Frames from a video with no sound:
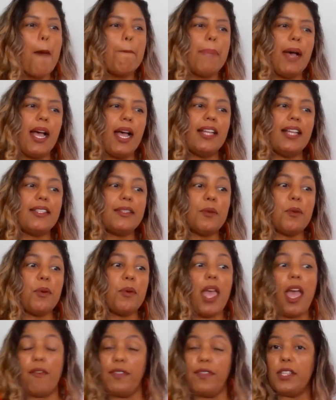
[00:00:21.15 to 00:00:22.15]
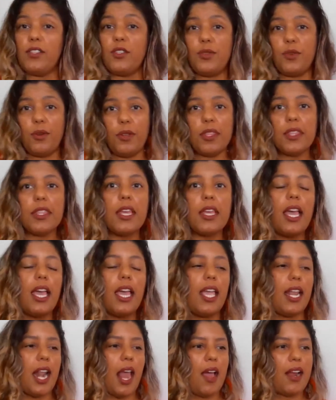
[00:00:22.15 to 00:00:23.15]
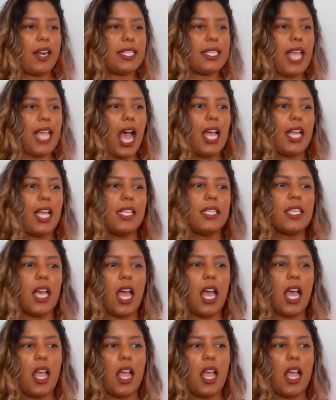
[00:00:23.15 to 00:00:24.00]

But we have the truth in our side,